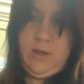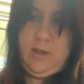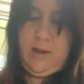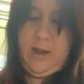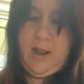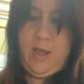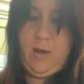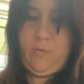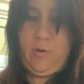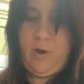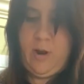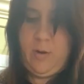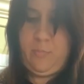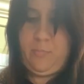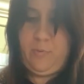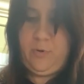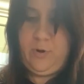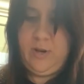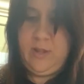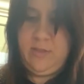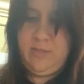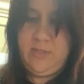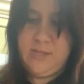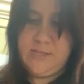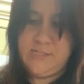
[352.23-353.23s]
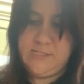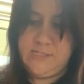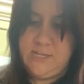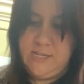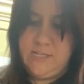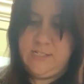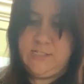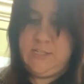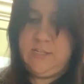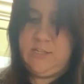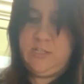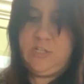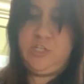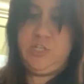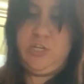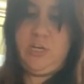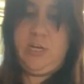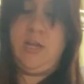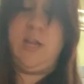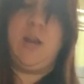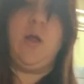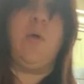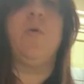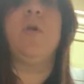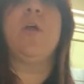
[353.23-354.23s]
Now, when I'm putting this into the
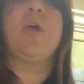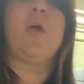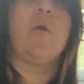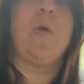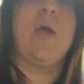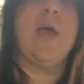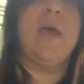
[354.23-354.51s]
chicken, I wanna go